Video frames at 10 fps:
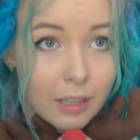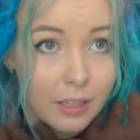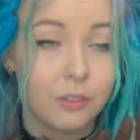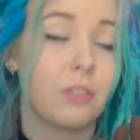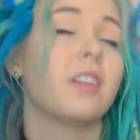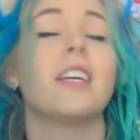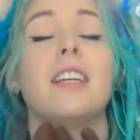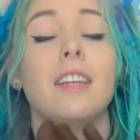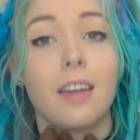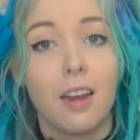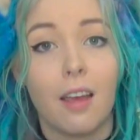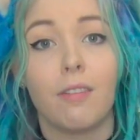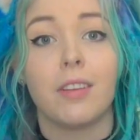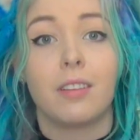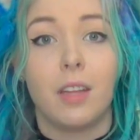literally
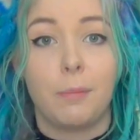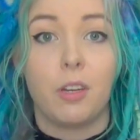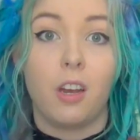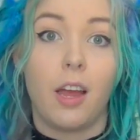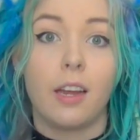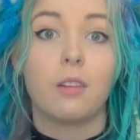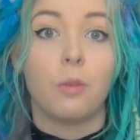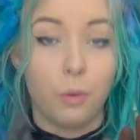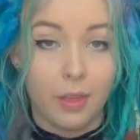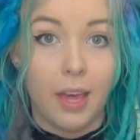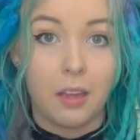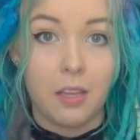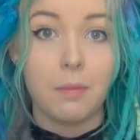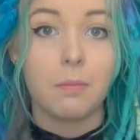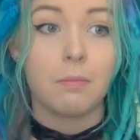never slept a night without
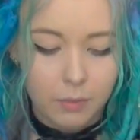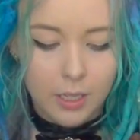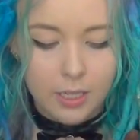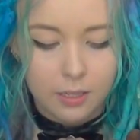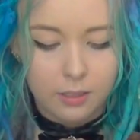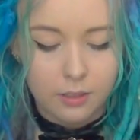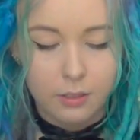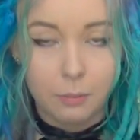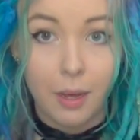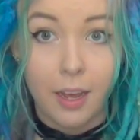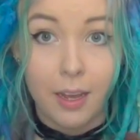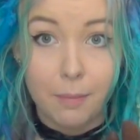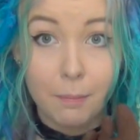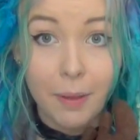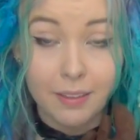him. He is
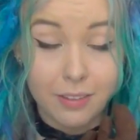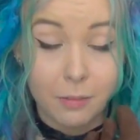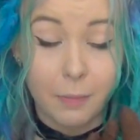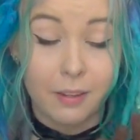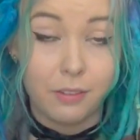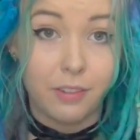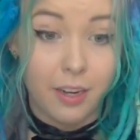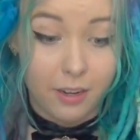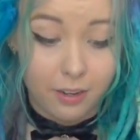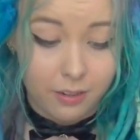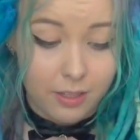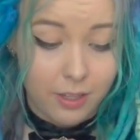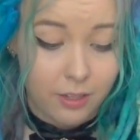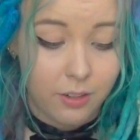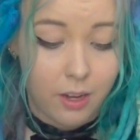my bestest best friend
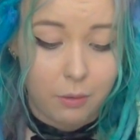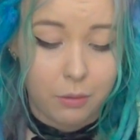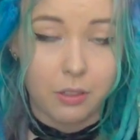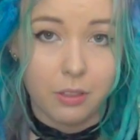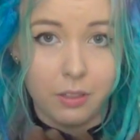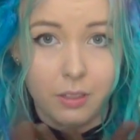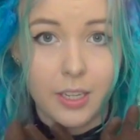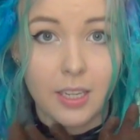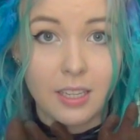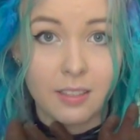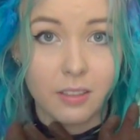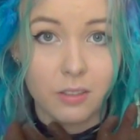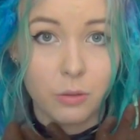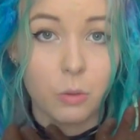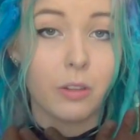in the entire world. He
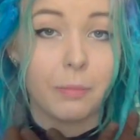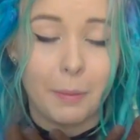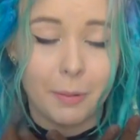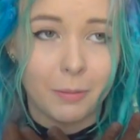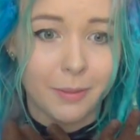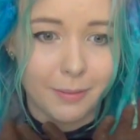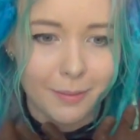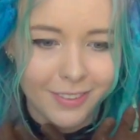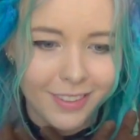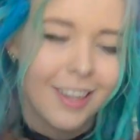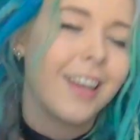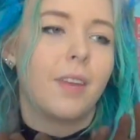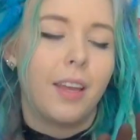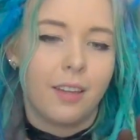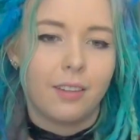listens to all of my problems
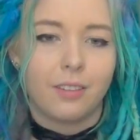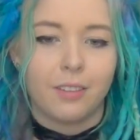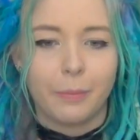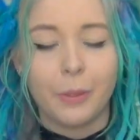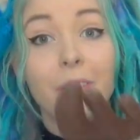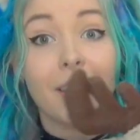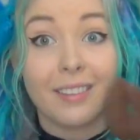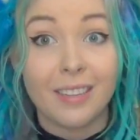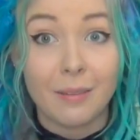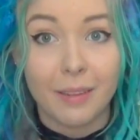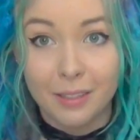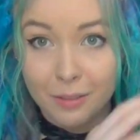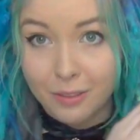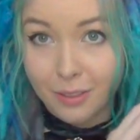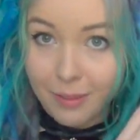and because I sleep I
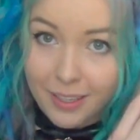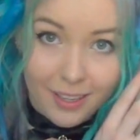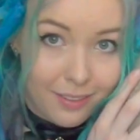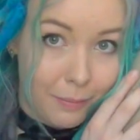use him like as